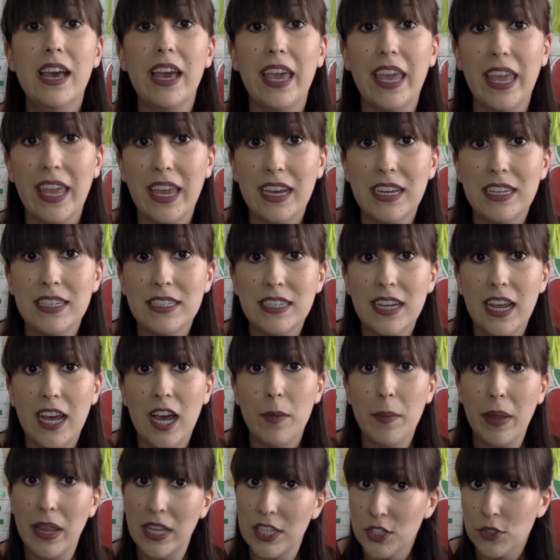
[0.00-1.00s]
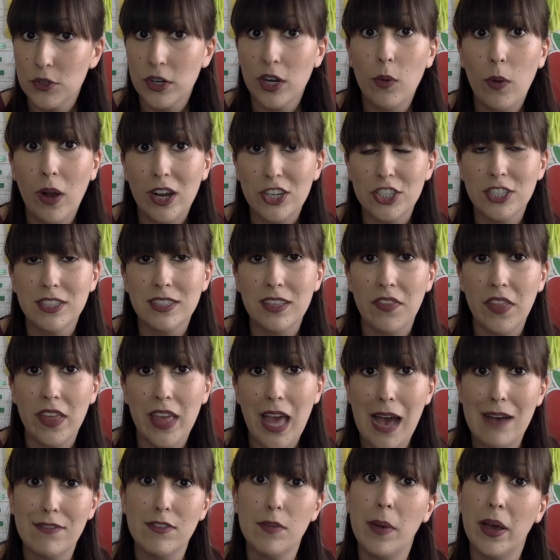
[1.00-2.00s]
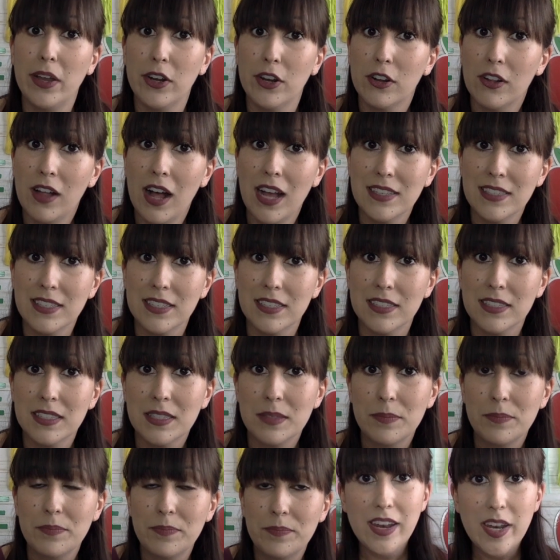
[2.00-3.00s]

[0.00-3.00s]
and answering questions that they have about your classes.